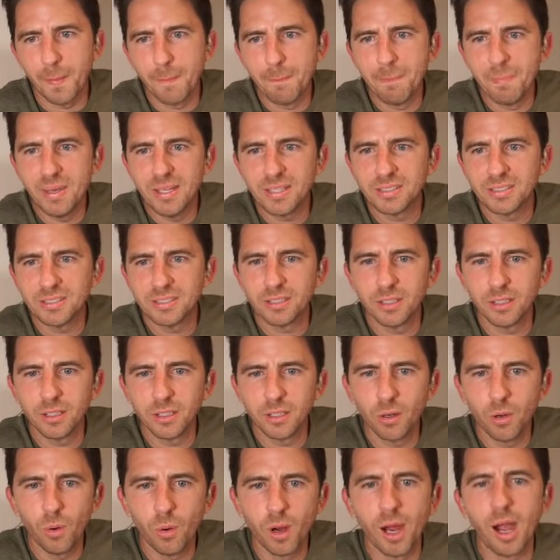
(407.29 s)
Miss.
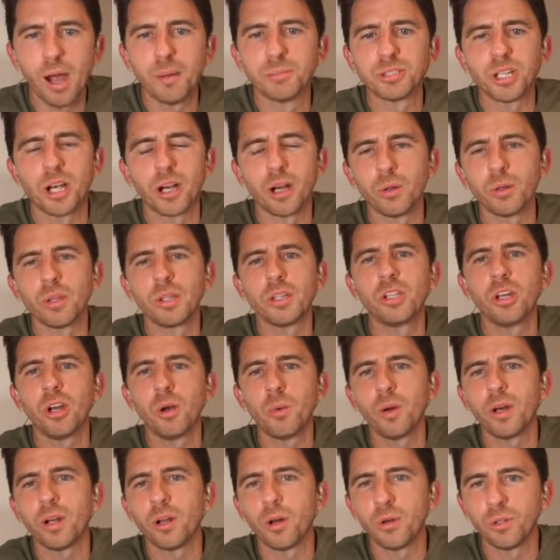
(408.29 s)
Or, I'm sorry. You know
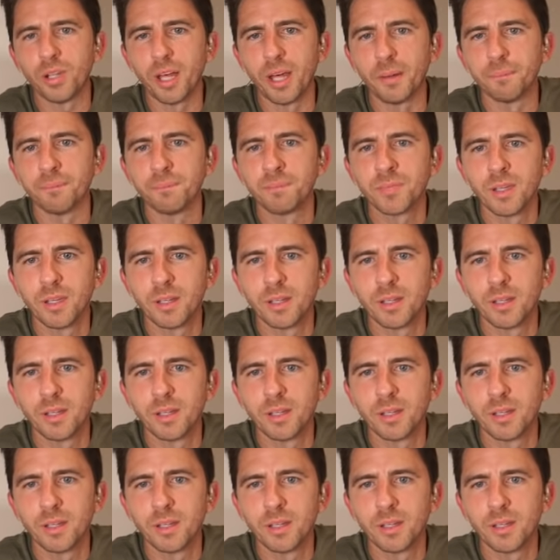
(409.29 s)
what? Hold on.